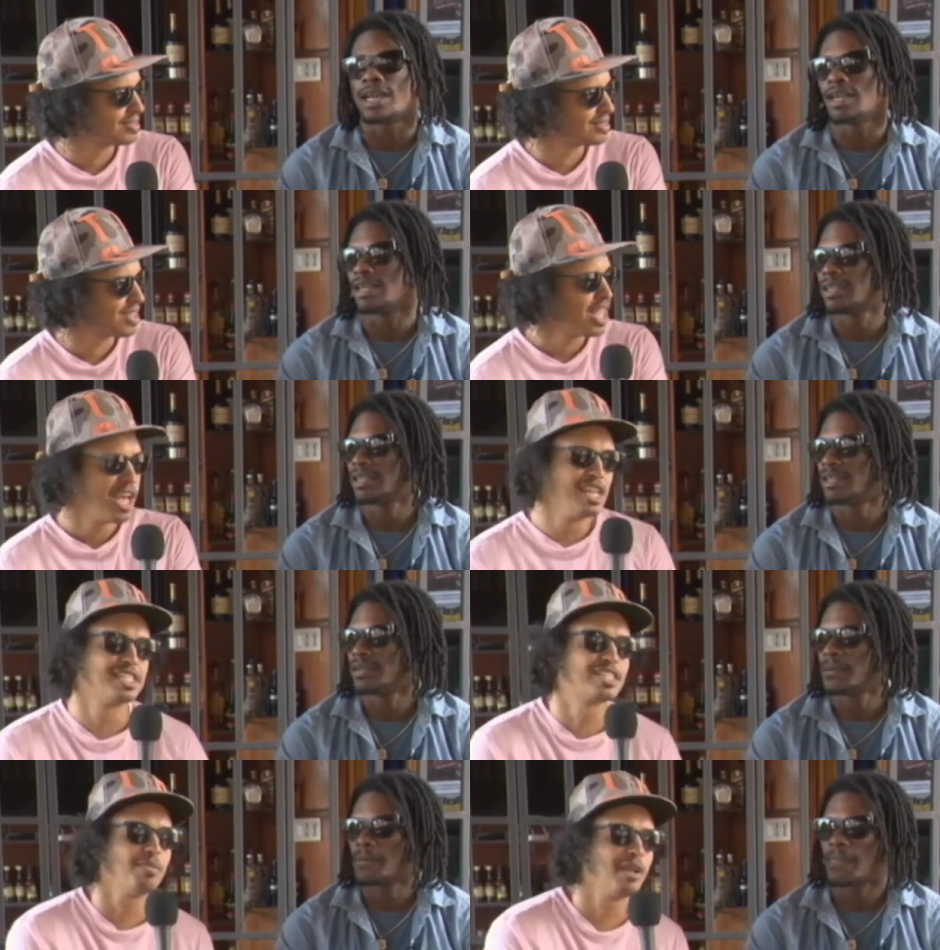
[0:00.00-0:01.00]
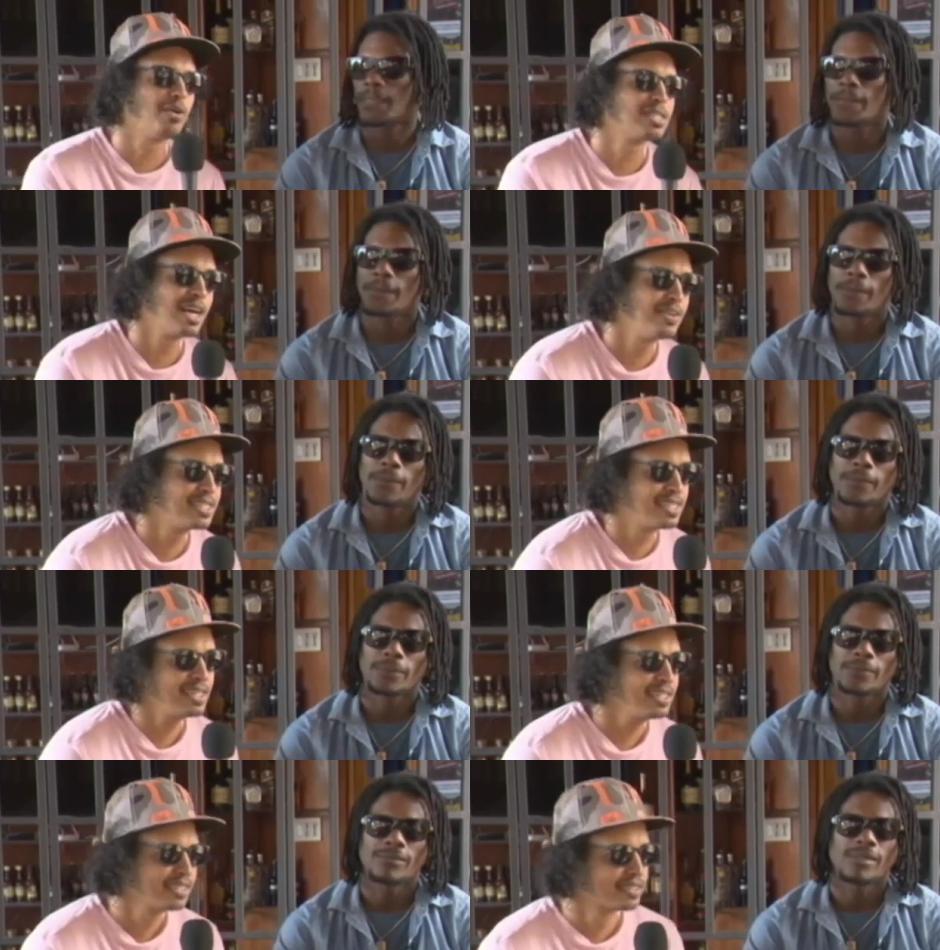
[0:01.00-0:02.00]
Speaker 1: song.
Speaker 2: Is it something that was always
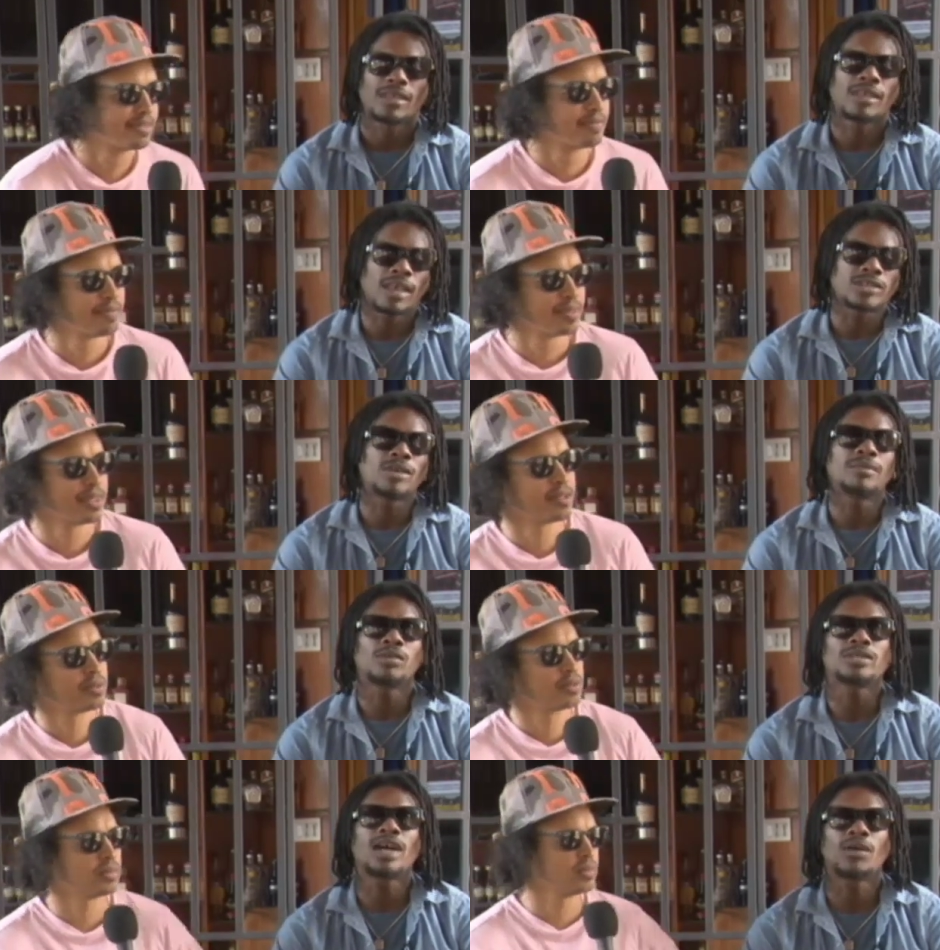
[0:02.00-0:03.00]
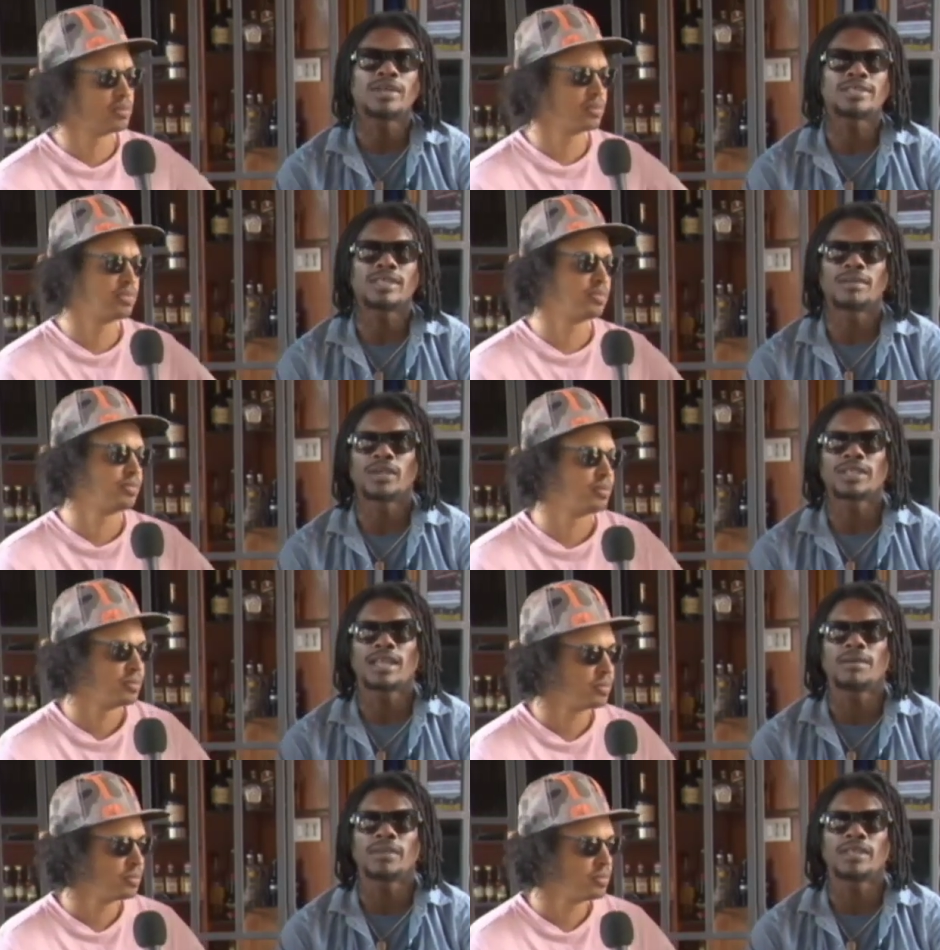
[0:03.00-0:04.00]
there?
Speaker 1: Yeah, so it was always there, but you
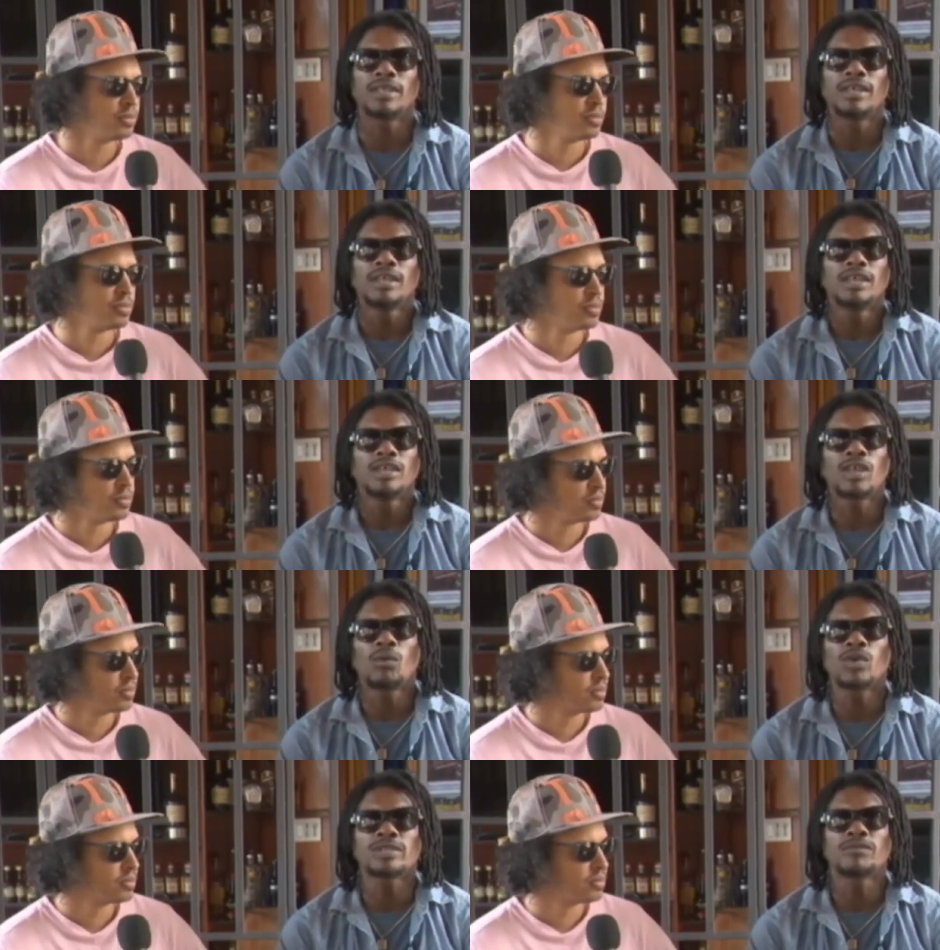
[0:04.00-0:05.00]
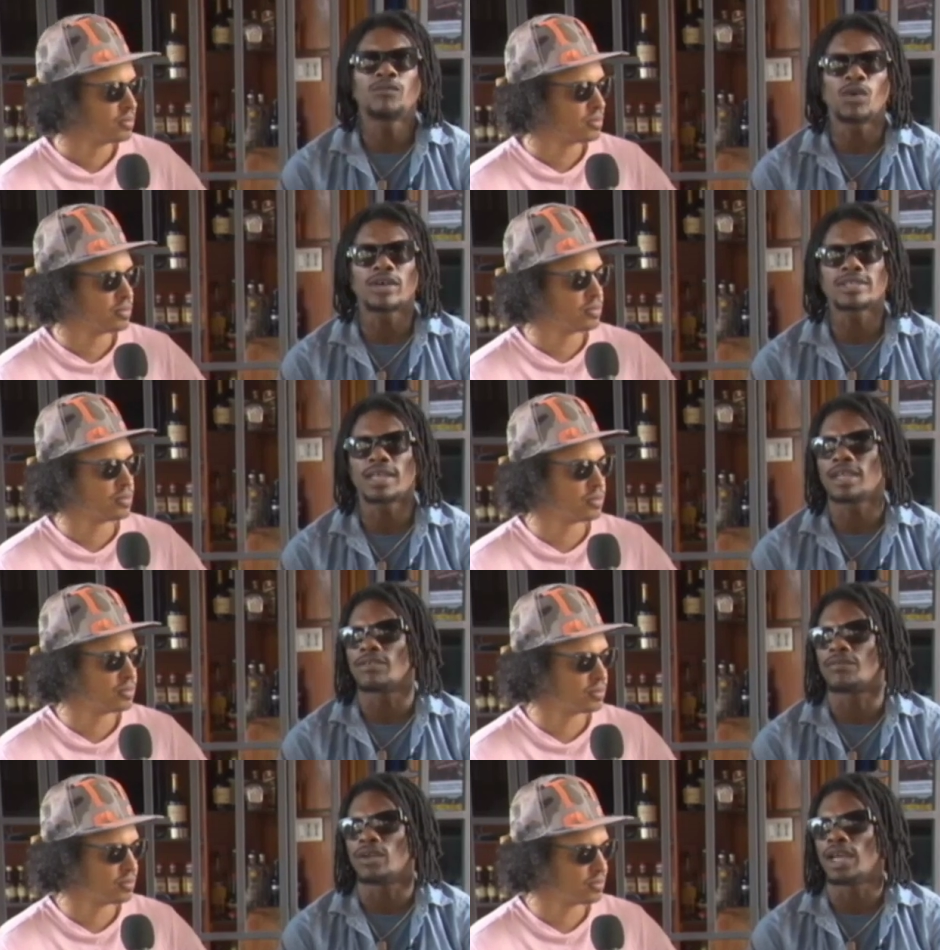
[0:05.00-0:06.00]
know what I mean? I wasn't focused on that
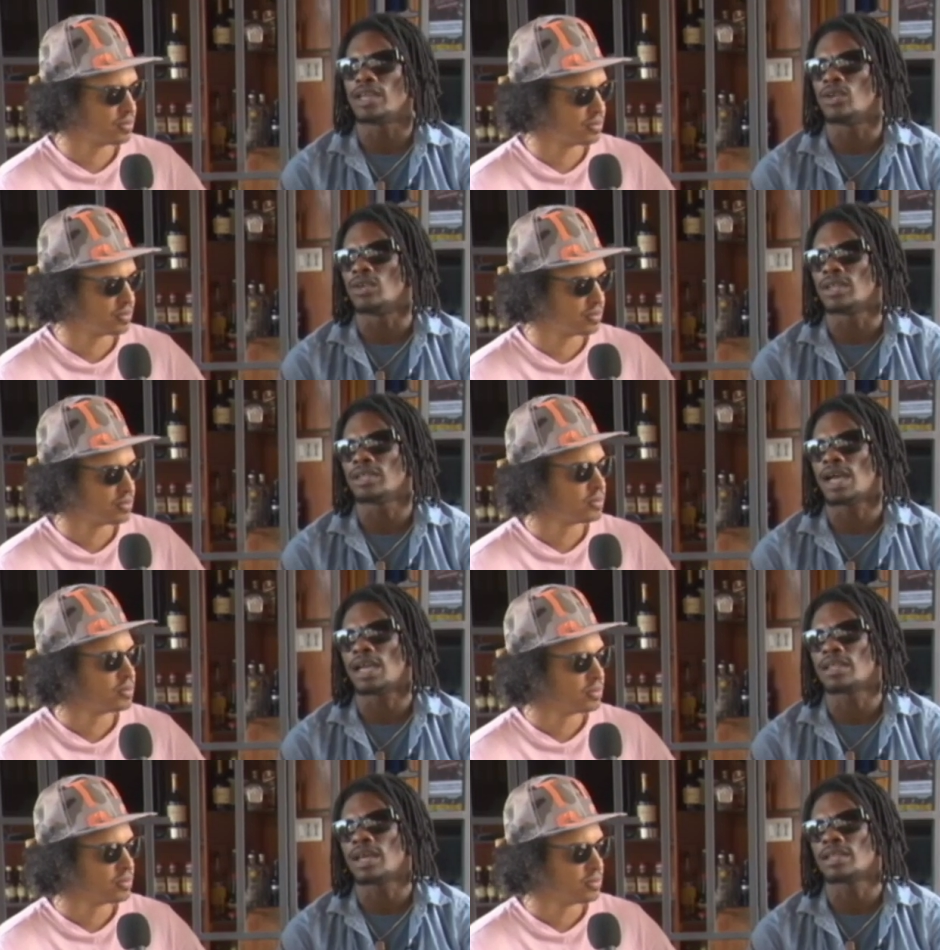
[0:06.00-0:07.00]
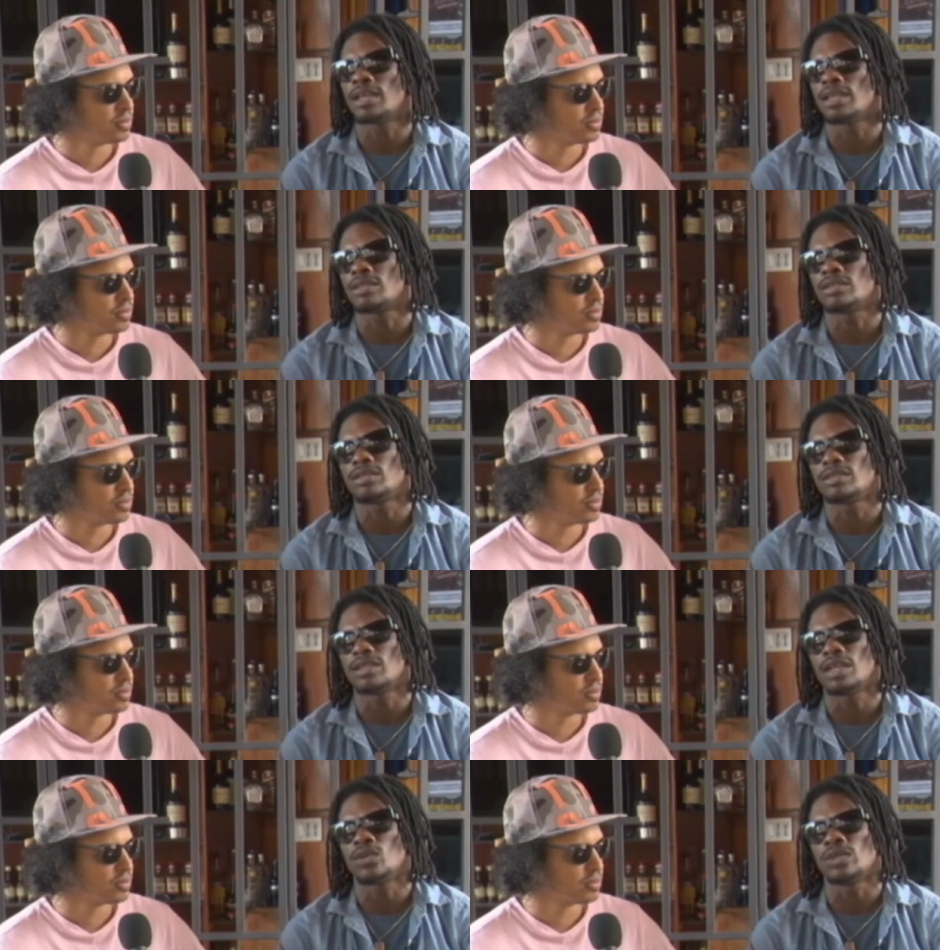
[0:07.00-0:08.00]
fully at, no, at, at, at,
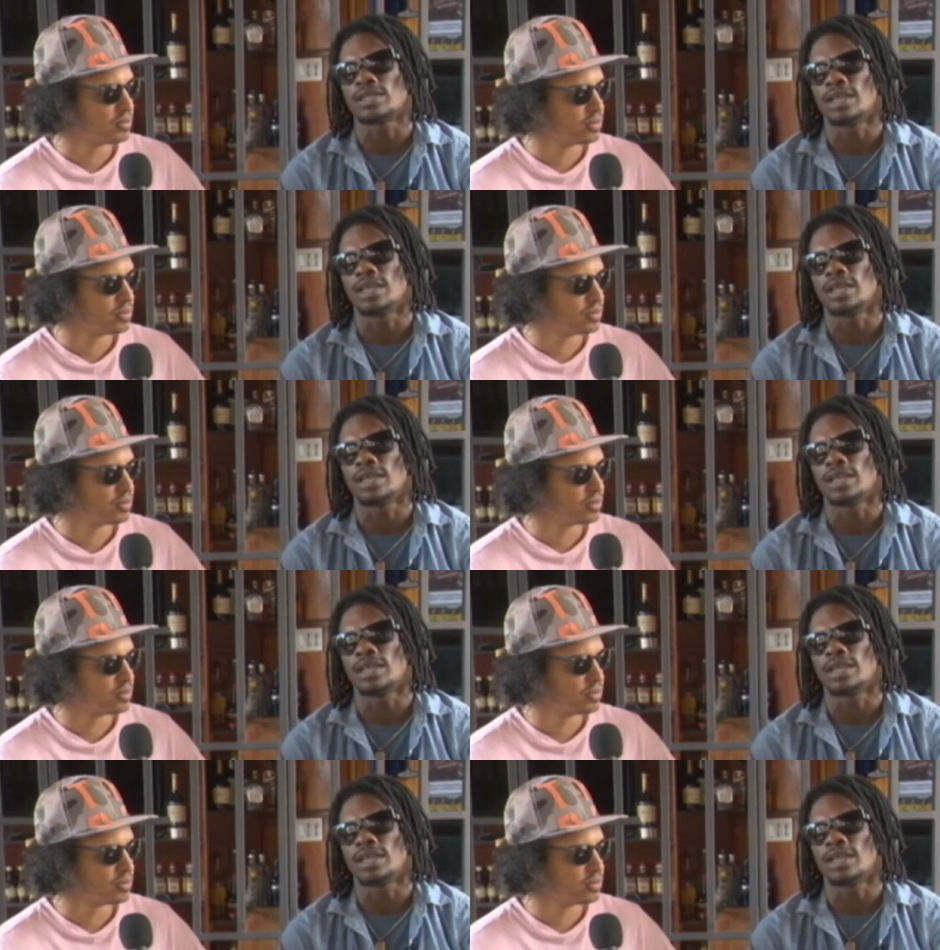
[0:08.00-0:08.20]
at those